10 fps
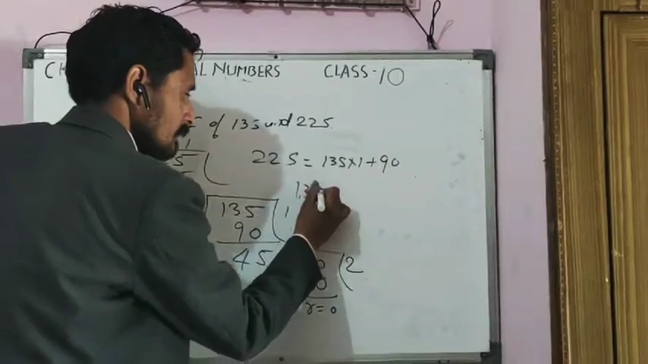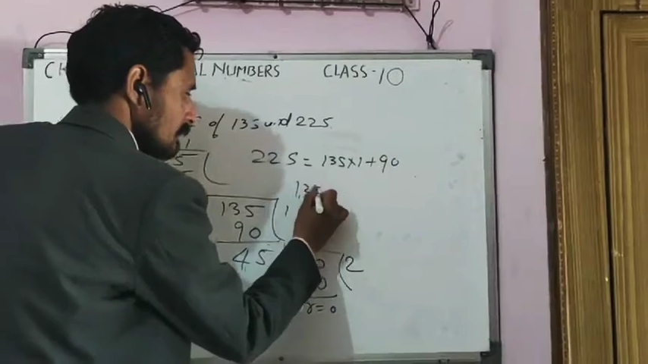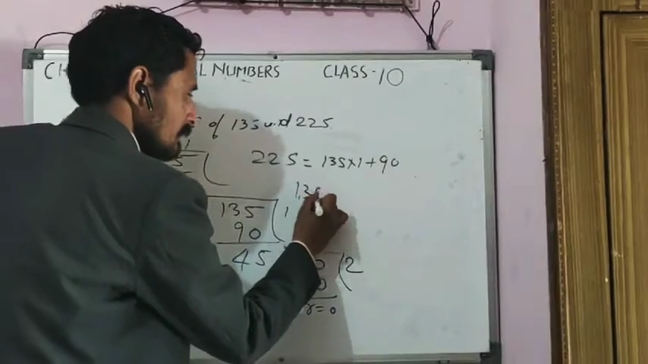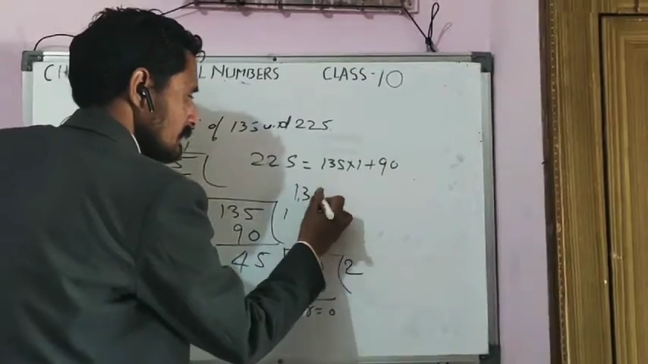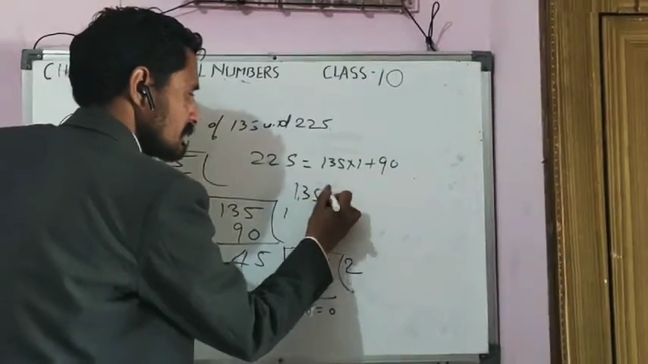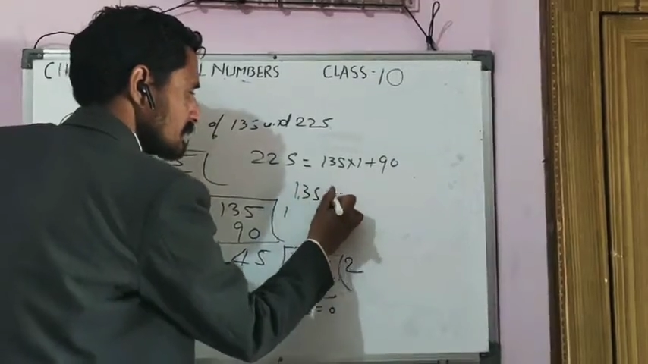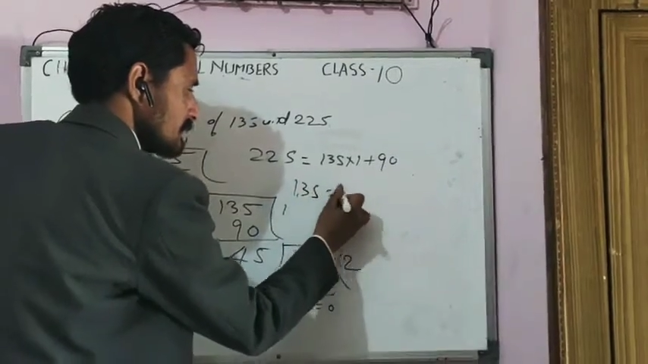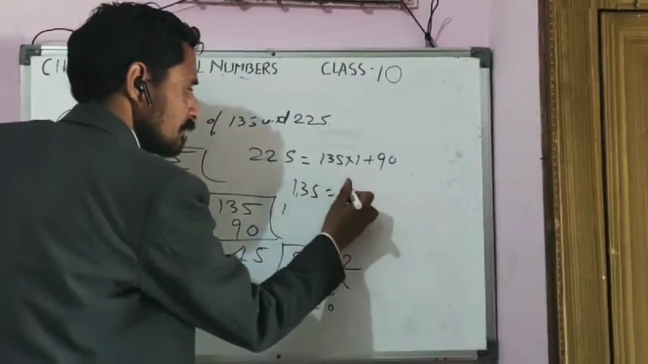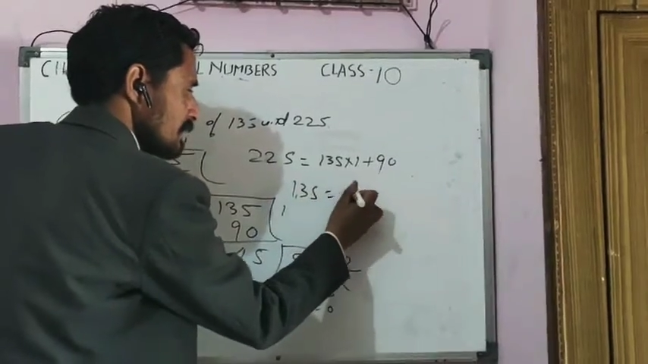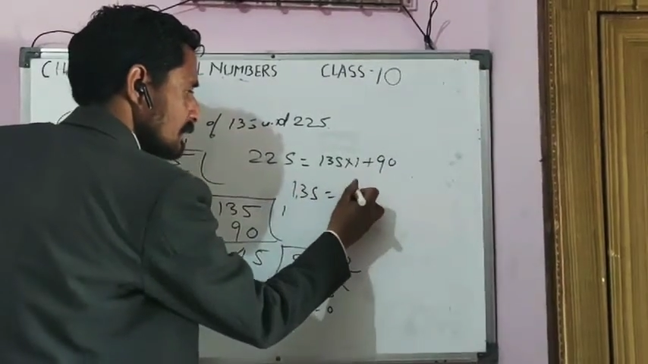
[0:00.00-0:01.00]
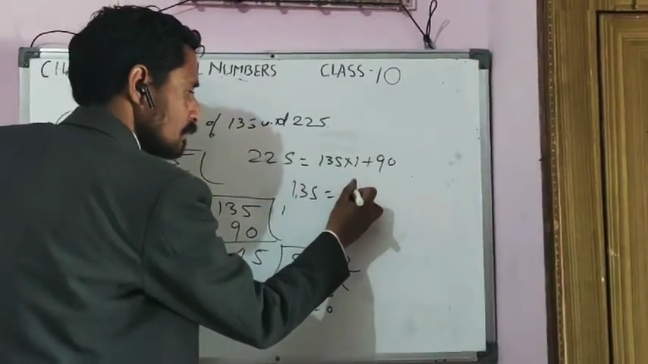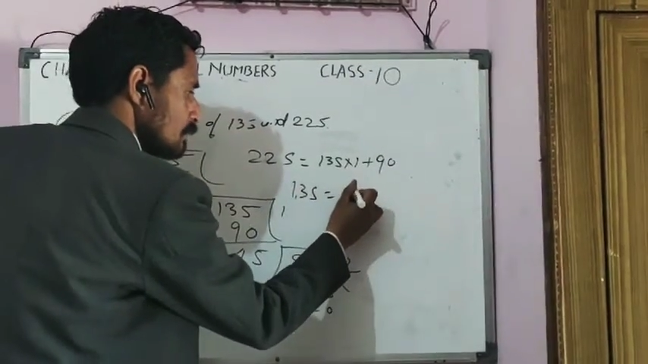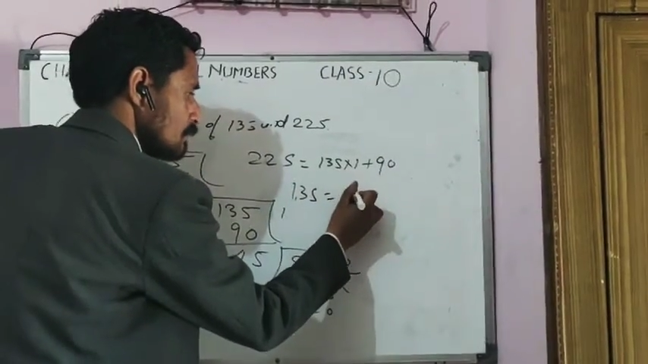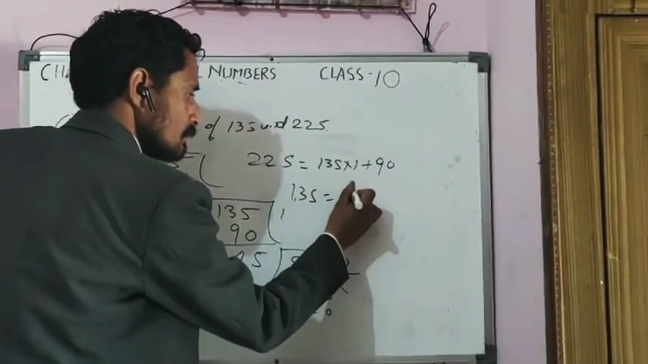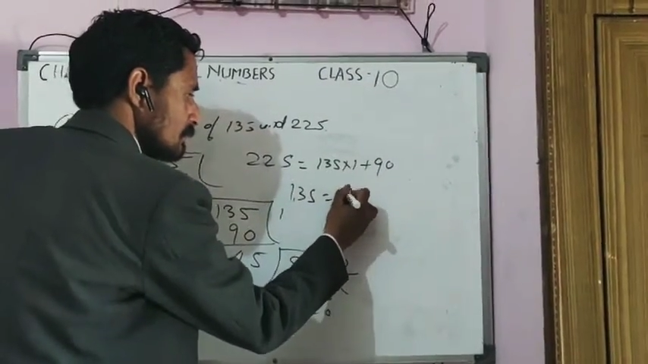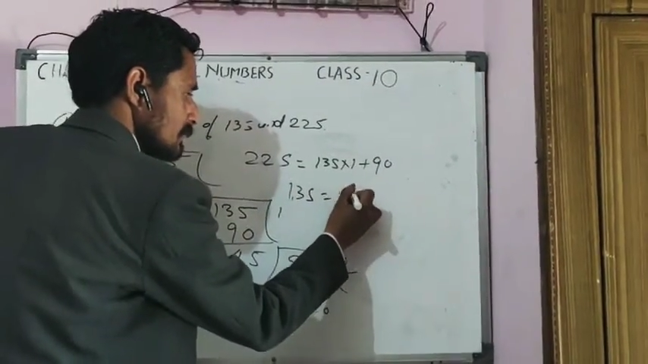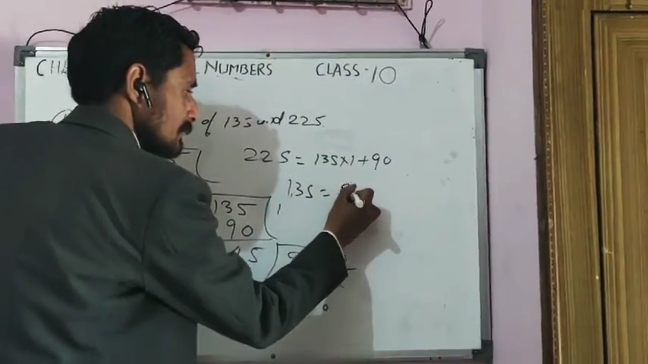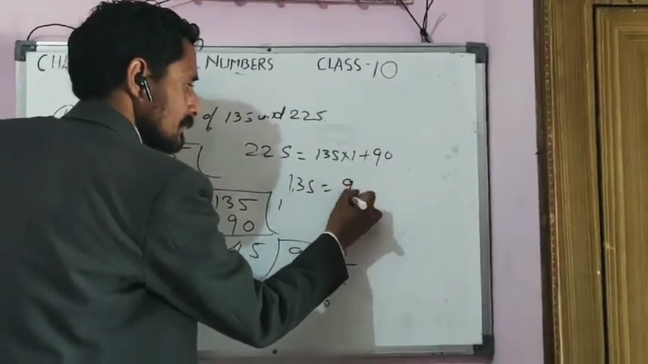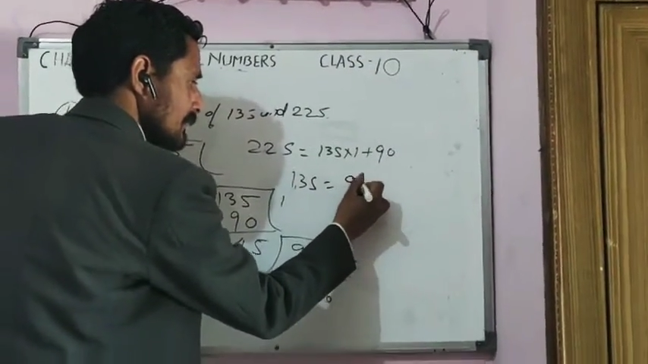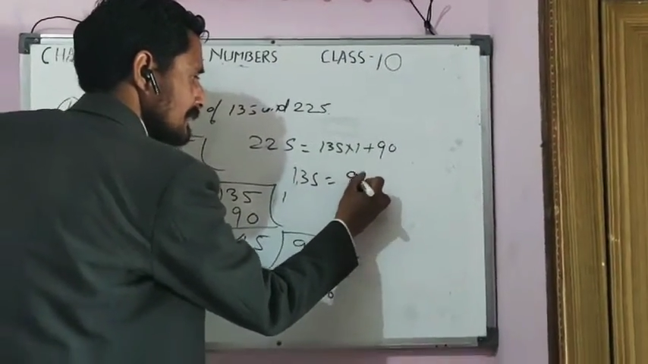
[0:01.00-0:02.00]
is equal to
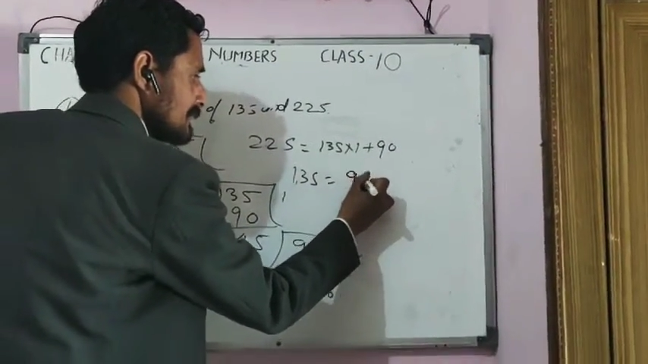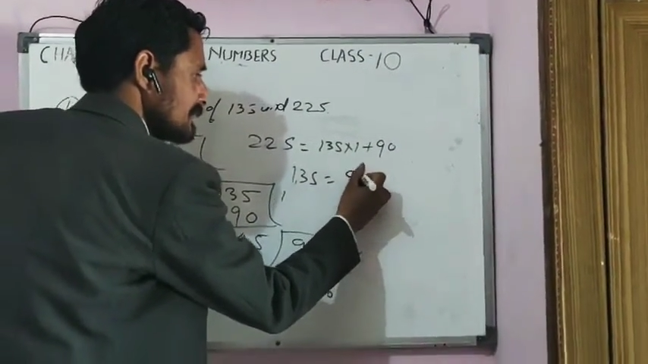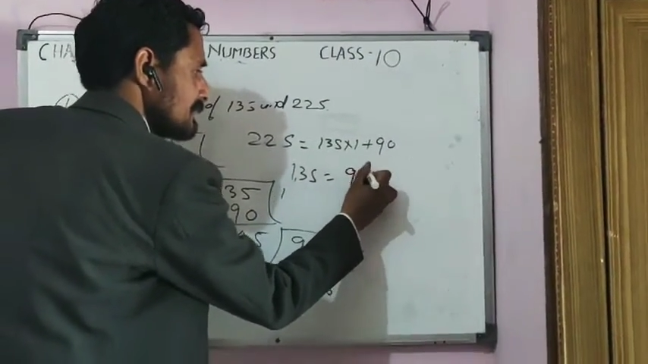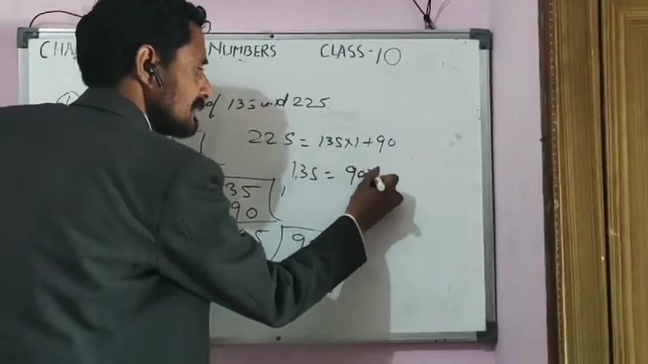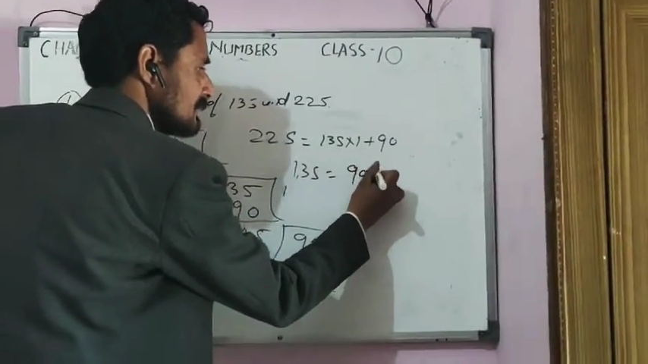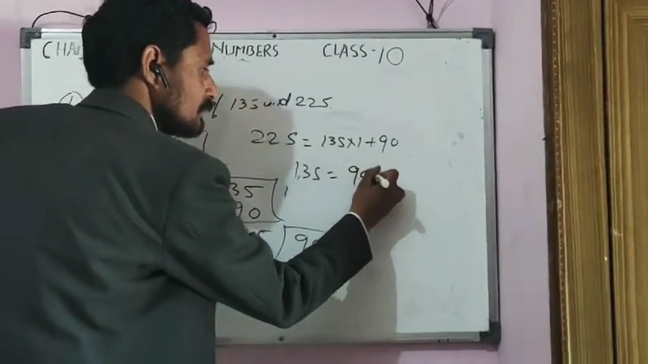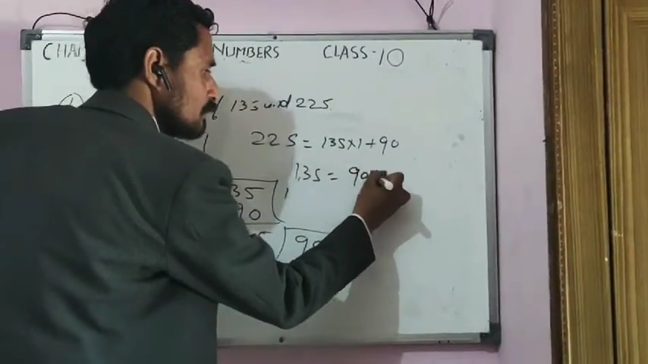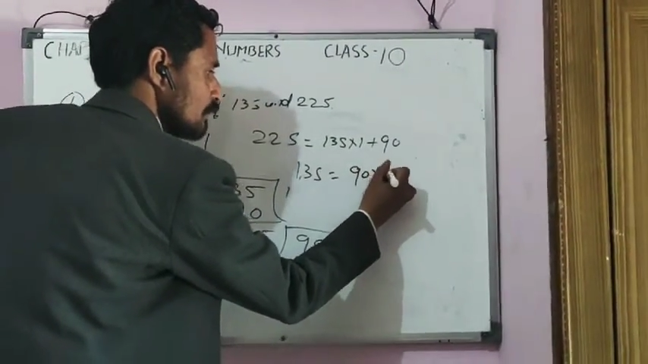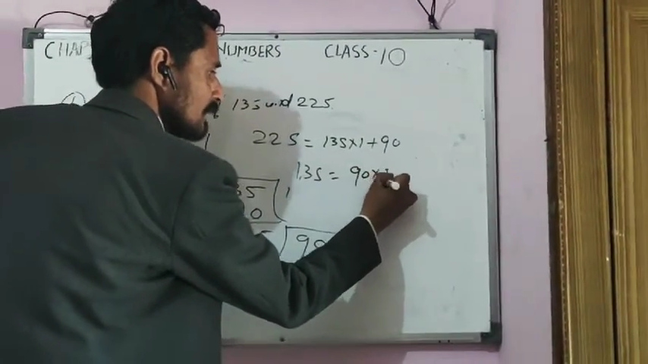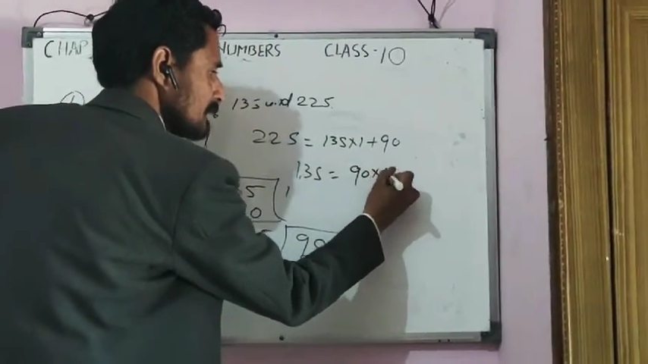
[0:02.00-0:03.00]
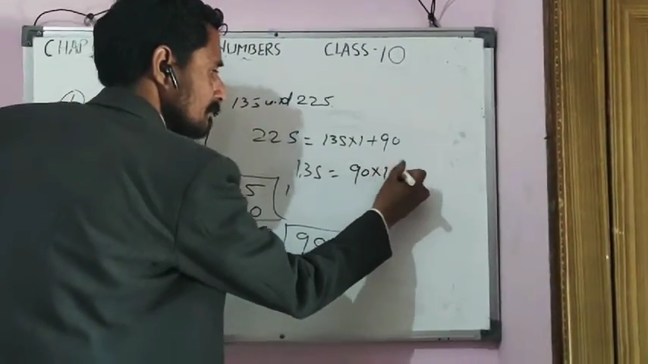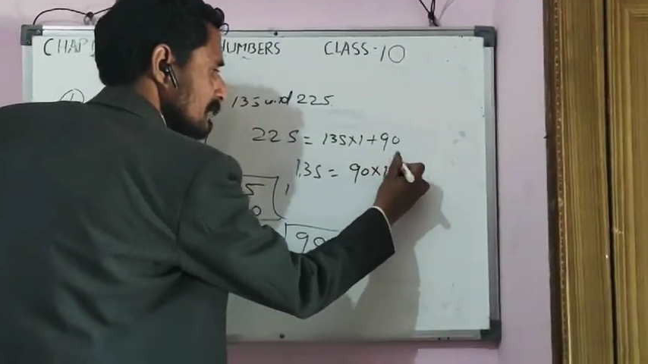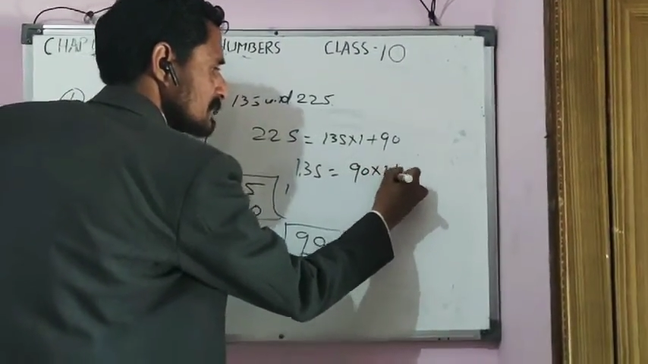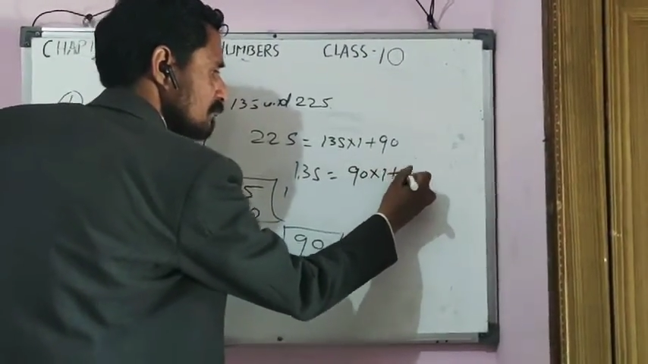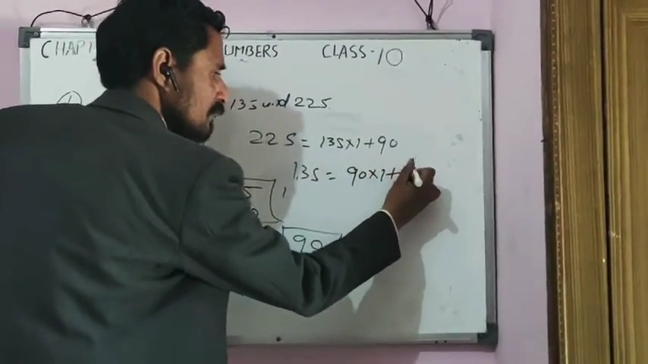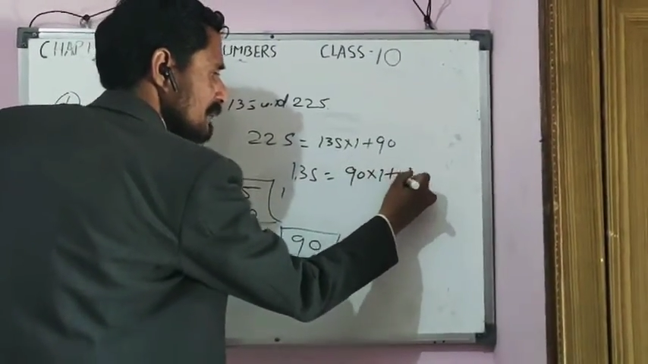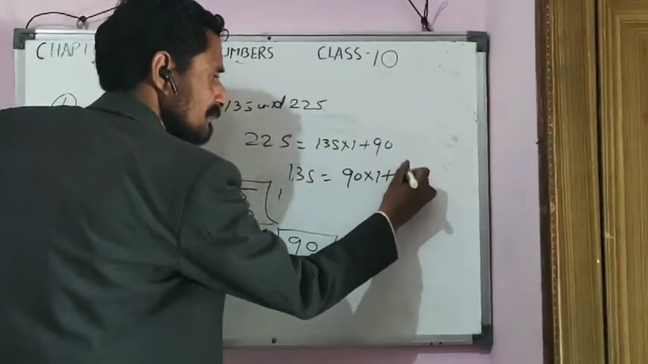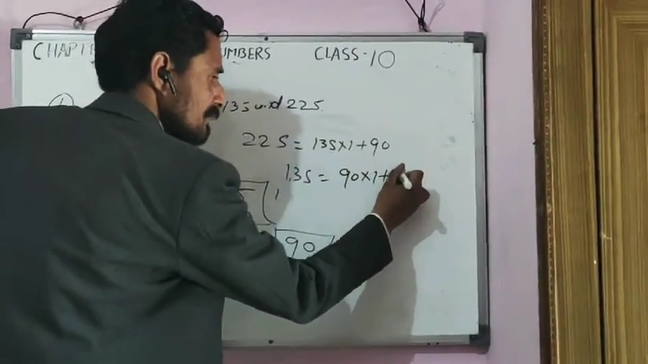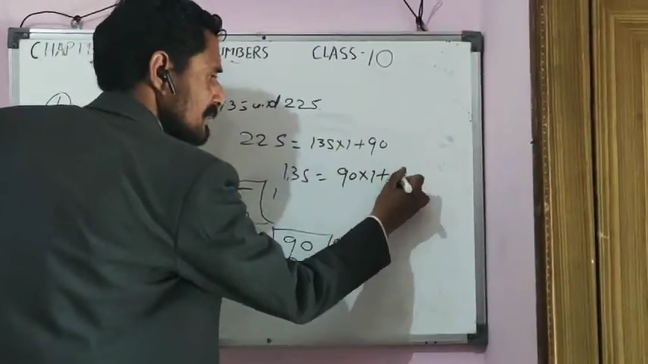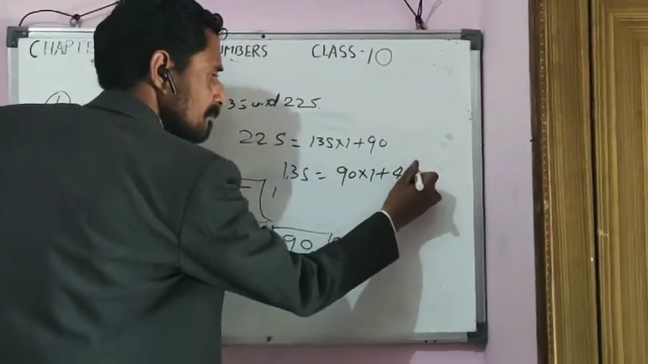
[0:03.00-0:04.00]
90 into 1 plus
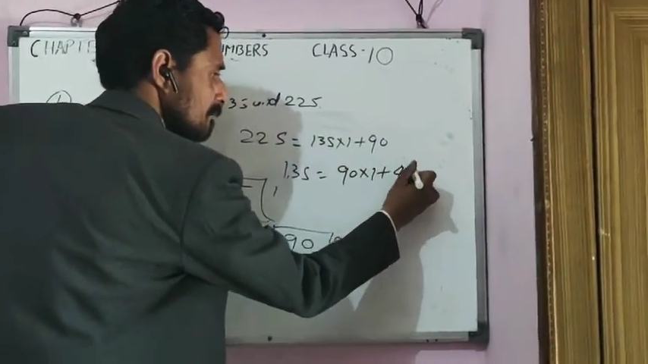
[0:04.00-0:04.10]
45,